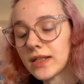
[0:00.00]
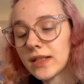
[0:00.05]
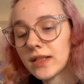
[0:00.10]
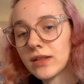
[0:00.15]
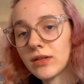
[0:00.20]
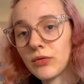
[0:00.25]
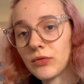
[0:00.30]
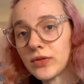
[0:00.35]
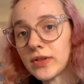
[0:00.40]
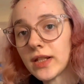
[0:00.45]

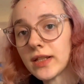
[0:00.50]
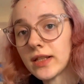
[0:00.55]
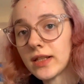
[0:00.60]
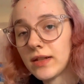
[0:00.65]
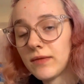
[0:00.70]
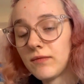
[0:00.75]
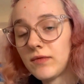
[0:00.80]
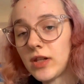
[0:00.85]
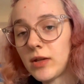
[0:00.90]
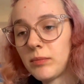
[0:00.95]
those
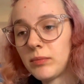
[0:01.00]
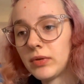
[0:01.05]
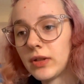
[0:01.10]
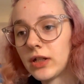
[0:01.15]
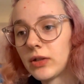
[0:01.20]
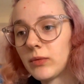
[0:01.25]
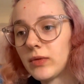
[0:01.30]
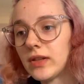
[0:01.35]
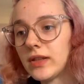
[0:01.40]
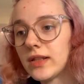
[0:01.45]
sensitive dip
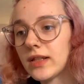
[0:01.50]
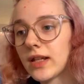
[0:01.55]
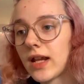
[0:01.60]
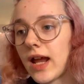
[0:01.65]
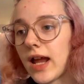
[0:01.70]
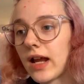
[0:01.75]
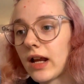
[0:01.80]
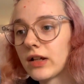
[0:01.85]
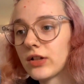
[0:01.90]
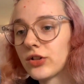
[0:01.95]
liquids
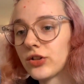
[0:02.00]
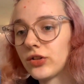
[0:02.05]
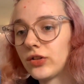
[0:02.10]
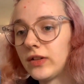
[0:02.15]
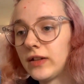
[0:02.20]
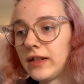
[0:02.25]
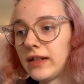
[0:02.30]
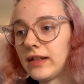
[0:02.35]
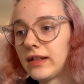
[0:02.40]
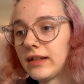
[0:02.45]

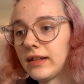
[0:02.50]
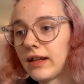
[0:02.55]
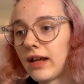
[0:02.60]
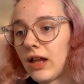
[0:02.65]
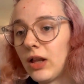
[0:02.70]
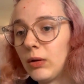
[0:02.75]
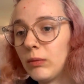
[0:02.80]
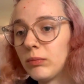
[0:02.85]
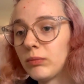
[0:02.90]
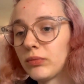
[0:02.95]
actually
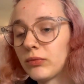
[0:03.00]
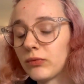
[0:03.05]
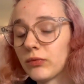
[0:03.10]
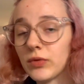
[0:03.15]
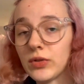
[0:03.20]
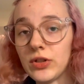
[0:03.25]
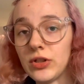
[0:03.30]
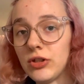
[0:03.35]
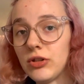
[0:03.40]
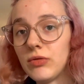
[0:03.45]
help
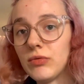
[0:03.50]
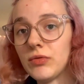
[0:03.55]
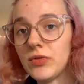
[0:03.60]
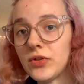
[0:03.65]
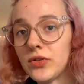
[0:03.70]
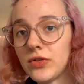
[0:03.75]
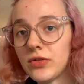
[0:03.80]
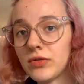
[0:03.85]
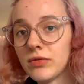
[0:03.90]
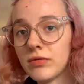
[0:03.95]

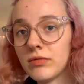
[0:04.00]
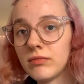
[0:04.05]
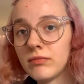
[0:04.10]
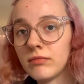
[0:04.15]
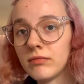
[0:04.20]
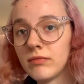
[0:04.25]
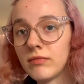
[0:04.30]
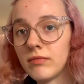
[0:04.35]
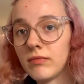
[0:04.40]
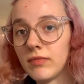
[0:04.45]
reduce
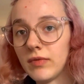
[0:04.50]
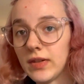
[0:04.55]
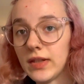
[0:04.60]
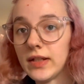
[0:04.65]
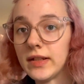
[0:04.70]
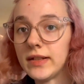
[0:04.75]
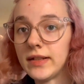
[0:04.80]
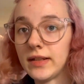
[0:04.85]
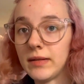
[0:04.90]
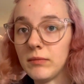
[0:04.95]

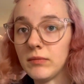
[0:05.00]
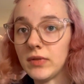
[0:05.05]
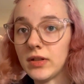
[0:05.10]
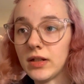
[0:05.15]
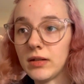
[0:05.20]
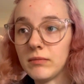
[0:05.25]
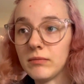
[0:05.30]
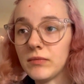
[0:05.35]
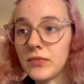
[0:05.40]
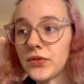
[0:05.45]
these
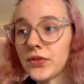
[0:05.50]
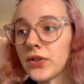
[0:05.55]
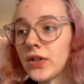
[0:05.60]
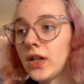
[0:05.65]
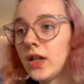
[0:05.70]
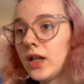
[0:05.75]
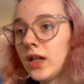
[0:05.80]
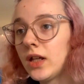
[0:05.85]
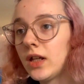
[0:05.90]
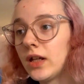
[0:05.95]
symptoms.
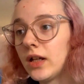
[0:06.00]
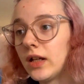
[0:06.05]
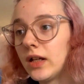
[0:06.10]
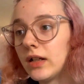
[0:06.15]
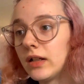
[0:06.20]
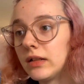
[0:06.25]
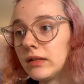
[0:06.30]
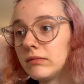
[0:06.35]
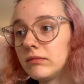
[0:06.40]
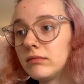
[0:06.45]

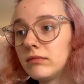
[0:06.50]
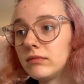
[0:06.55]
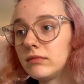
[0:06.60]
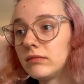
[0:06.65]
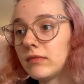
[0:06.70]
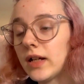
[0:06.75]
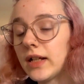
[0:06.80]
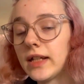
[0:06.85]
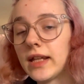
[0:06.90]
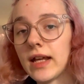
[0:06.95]
Uh,
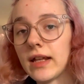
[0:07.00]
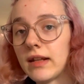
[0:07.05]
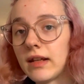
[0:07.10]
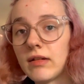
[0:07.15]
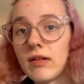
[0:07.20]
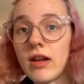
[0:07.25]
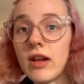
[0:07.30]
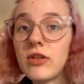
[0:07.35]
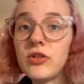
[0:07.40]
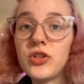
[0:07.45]
again,
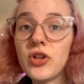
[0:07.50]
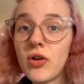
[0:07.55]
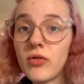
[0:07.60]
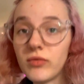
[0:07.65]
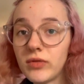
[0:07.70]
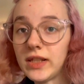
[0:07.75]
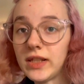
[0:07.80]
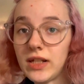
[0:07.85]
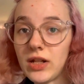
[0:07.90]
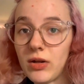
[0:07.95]
don't
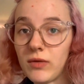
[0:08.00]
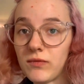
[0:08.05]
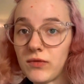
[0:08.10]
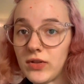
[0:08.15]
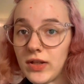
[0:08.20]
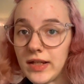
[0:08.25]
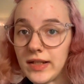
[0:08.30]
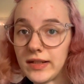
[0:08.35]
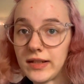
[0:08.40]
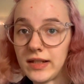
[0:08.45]
know if you
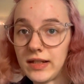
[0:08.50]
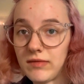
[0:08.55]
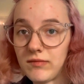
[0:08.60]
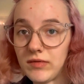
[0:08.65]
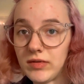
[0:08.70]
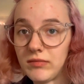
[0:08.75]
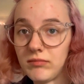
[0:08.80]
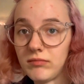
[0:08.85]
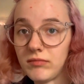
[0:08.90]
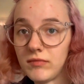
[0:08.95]
guys can
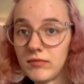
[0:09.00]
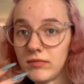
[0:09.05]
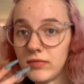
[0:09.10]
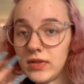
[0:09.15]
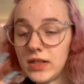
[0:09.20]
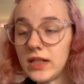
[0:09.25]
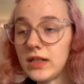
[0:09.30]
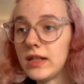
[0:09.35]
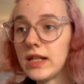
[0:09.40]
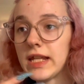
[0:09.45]
even
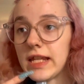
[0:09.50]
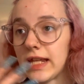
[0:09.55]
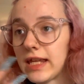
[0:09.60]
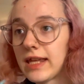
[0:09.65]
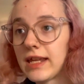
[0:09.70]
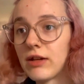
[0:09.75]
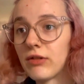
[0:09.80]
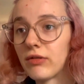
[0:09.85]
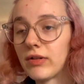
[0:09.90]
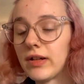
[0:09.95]

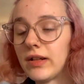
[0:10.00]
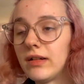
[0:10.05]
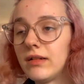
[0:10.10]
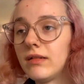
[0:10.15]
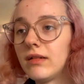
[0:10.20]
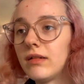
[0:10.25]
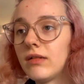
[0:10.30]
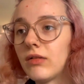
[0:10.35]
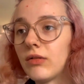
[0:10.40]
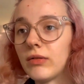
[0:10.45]
hear it
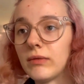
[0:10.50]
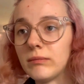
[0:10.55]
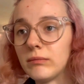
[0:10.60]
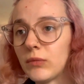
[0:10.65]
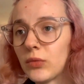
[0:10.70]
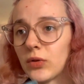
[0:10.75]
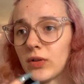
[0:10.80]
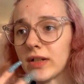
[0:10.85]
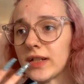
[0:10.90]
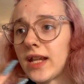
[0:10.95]
or,
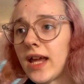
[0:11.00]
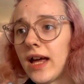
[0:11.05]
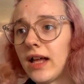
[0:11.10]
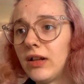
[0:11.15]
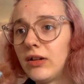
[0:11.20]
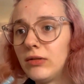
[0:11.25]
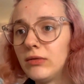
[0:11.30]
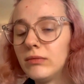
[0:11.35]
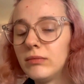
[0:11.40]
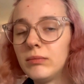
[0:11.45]
or
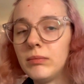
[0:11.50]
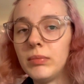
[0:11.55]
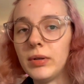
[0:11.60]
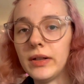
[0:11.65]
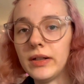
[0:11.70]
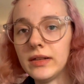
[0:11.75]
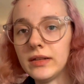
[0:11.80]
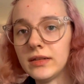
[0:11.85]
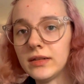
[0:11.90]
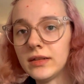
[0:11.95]
tell,
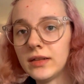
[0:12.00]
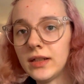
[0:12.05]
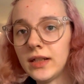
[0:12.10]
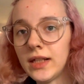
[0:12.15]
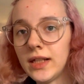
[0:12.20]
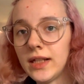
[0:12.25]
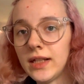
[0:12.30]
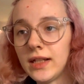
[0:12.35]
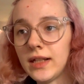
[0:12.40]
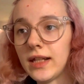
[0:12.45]
but
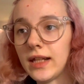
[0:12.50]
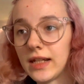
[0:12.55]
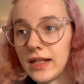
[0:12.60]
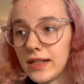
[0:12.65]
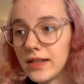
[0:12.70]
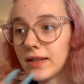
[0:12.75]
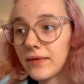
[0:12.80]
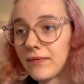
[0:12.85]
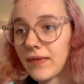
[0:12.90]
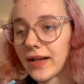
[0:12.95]
it
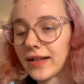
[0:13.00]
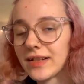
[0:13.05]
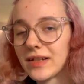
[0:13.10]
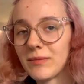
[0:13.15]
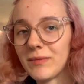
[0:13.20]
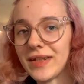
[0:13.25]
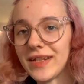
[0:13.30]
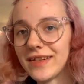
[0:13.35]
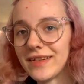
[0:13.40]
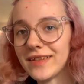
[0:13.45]
is affecting
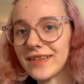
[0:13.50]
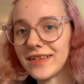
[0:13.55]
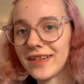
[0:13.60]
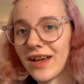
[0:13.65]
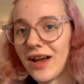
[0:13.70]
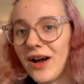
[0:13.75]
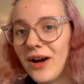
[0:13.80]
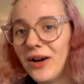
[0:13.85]
me, so.